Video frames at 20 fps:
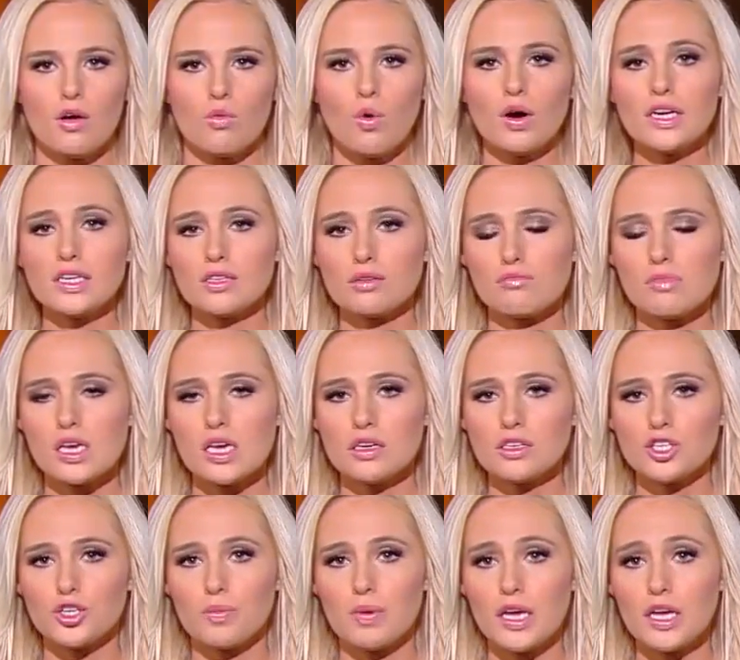What does it
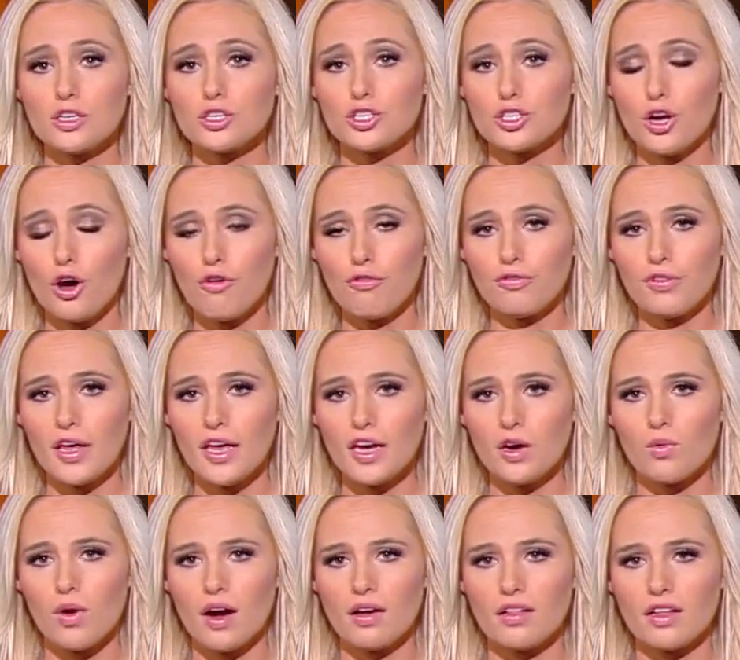mean to be a snowflake?
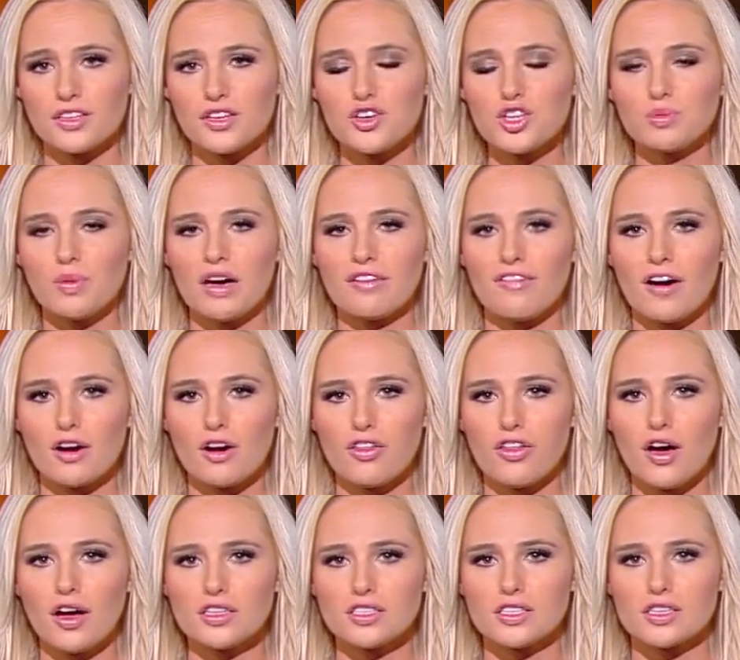Well, I'll use my final
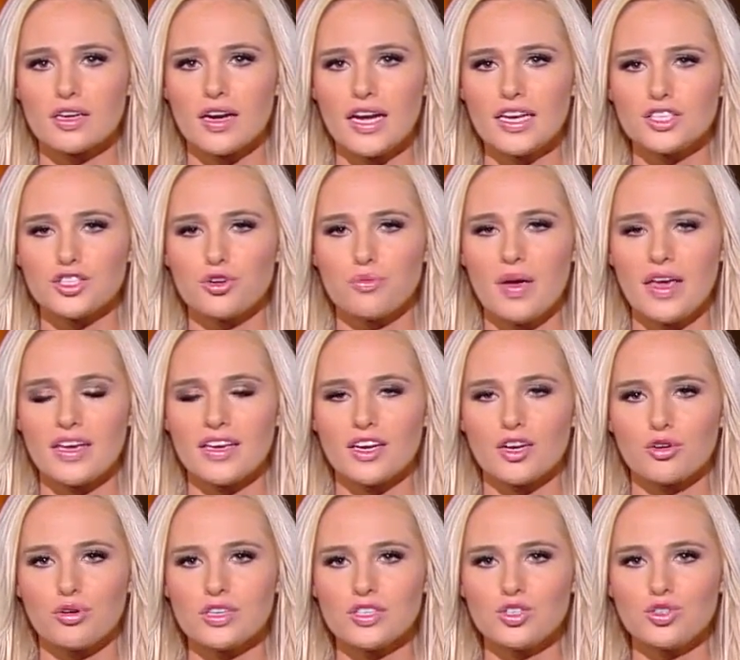thoughts tonight to make
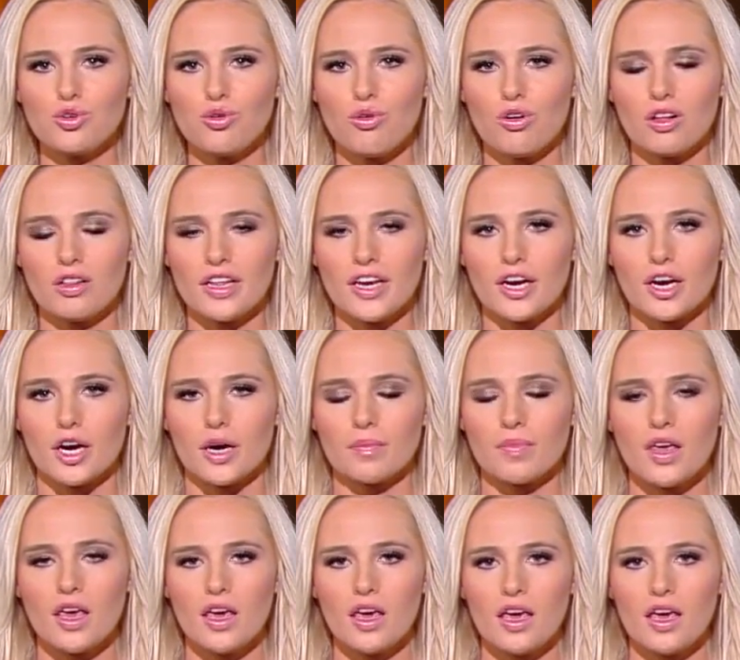it crystal clear.